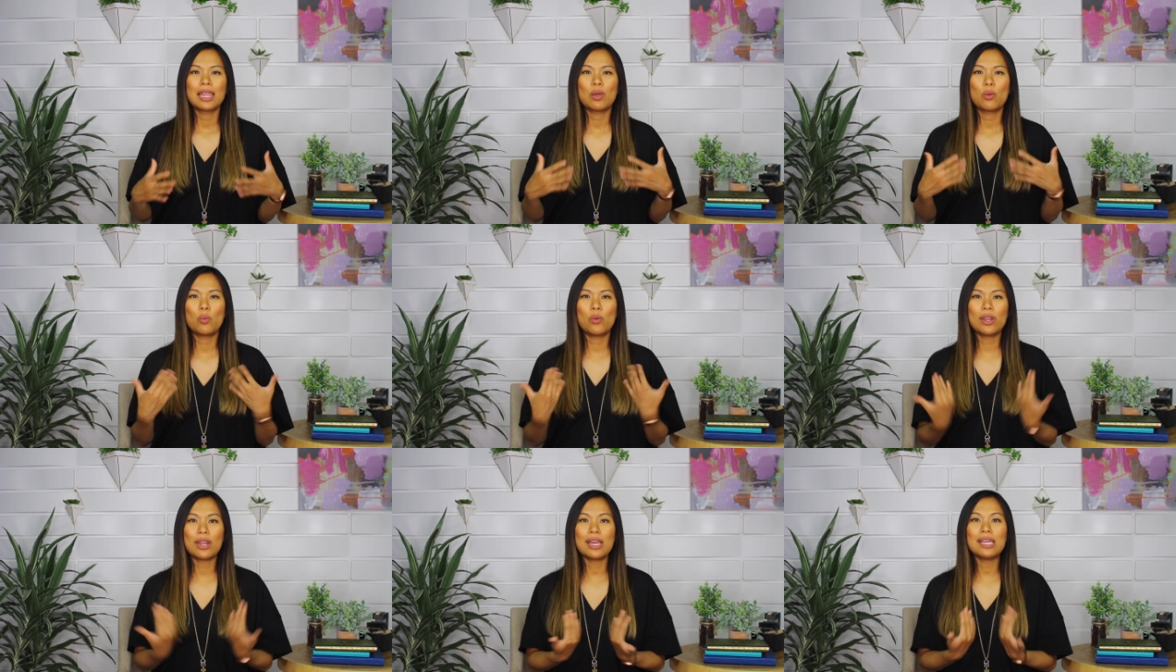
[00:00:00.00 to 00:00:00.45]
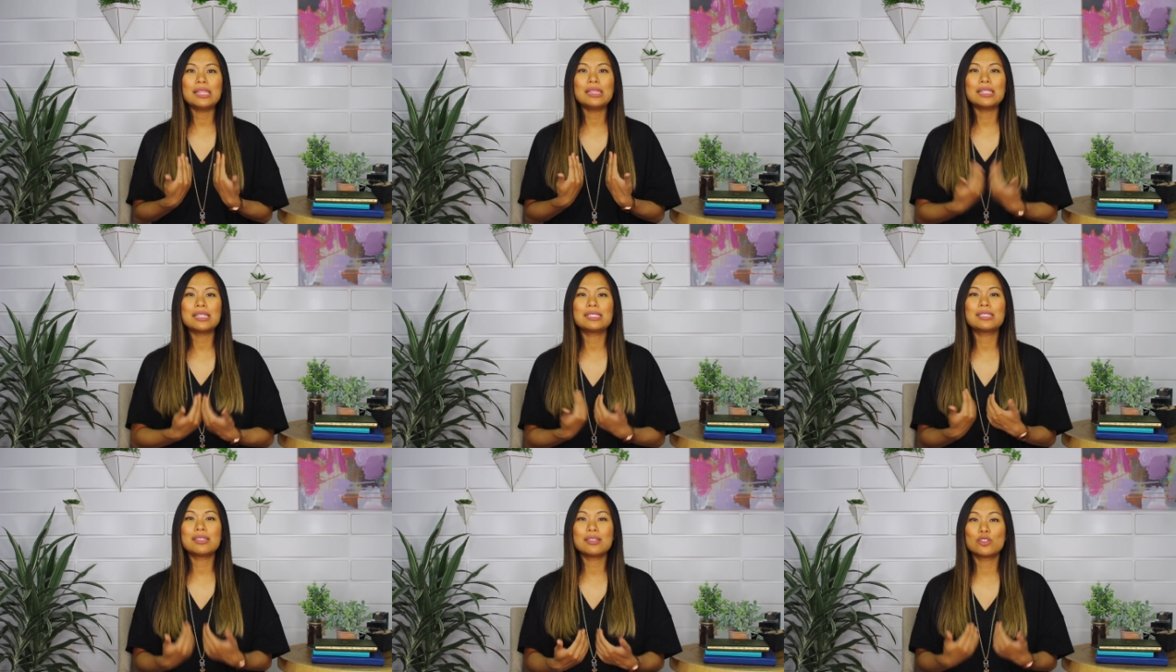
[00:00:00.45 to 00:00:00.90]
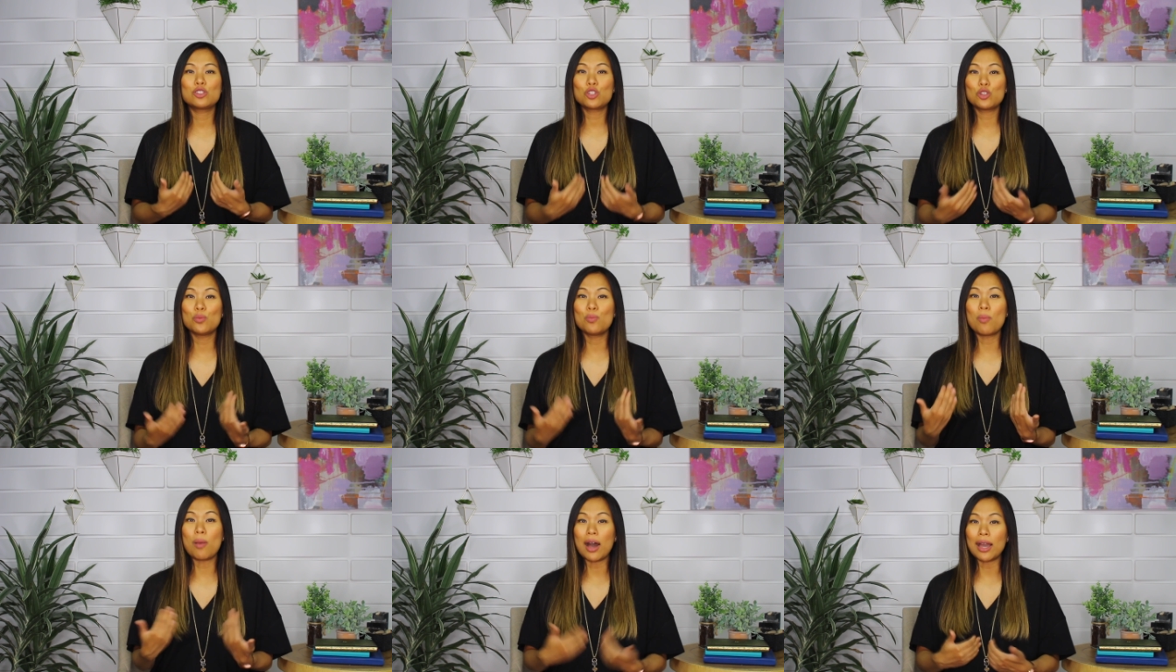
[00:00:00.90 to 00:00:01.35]
When I listen
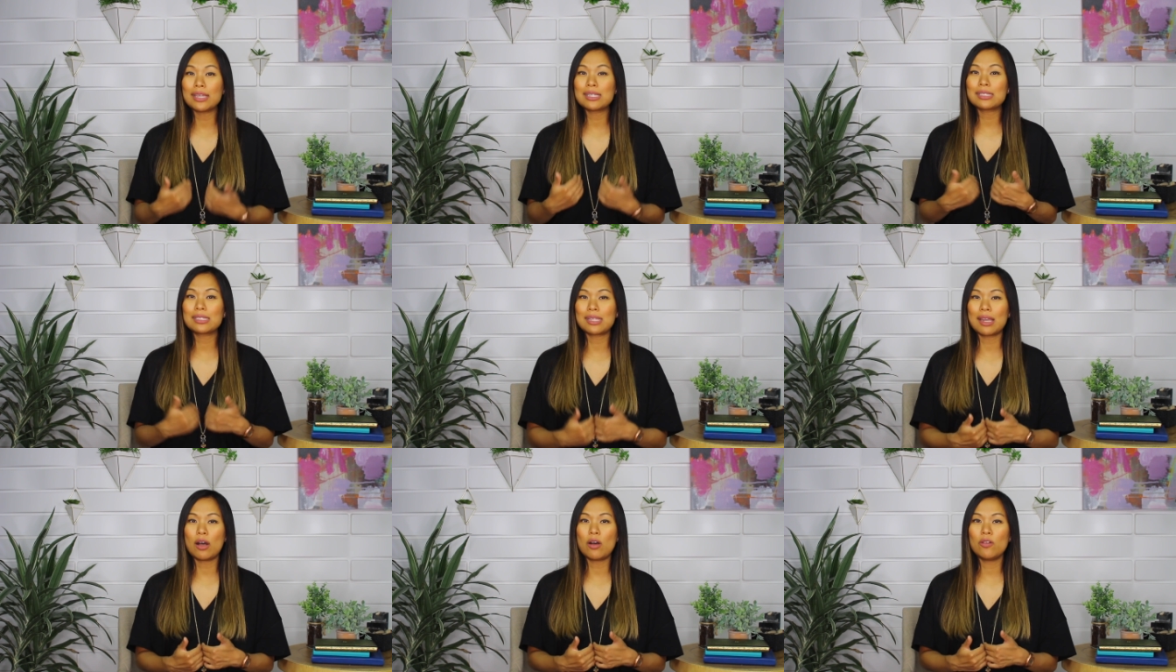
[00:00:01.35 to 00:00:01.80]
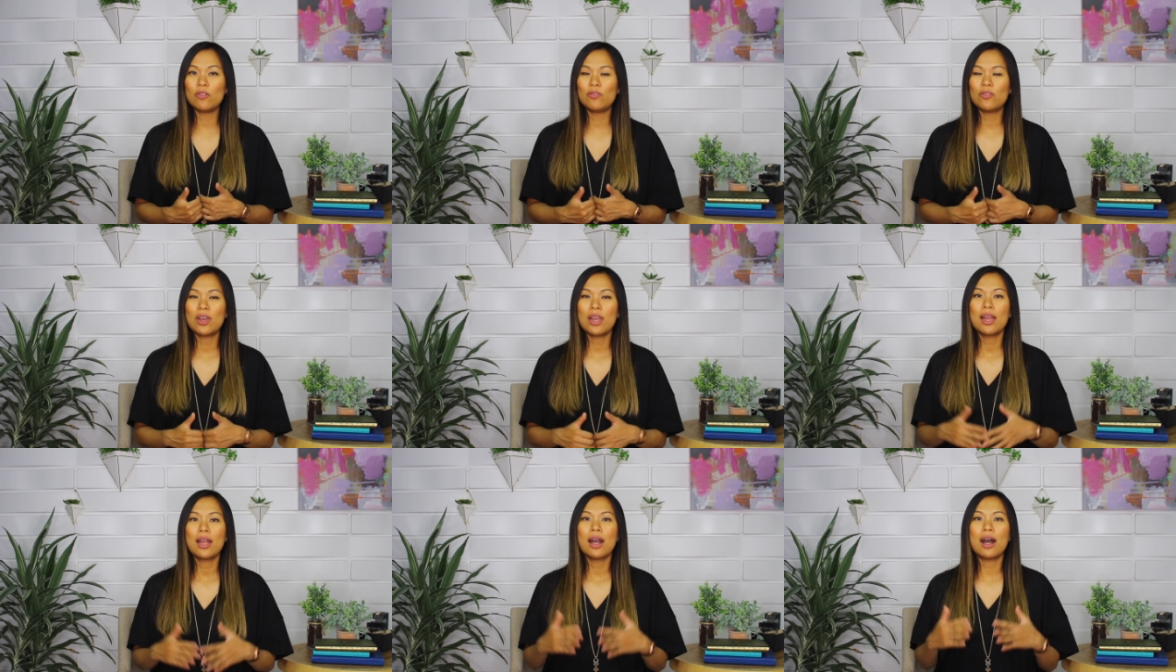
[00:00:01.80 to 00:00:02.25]
to myself,